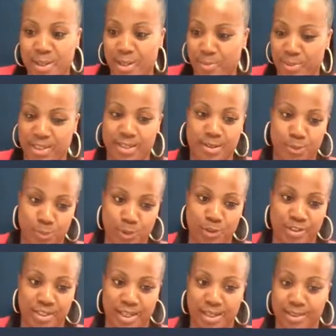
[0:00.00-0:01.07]
I mean, yeah,
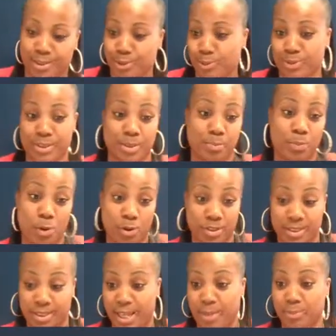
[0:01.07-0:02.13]
we're a gang too, because I'm part
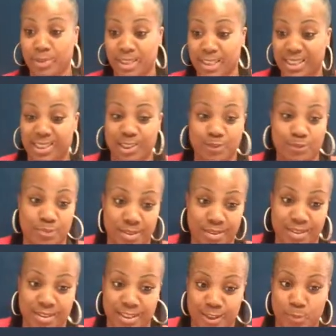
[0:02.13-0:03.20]
of that, but this
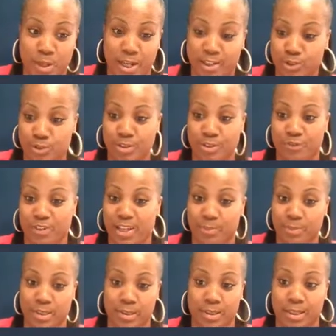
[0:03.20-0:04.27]
is box truck family.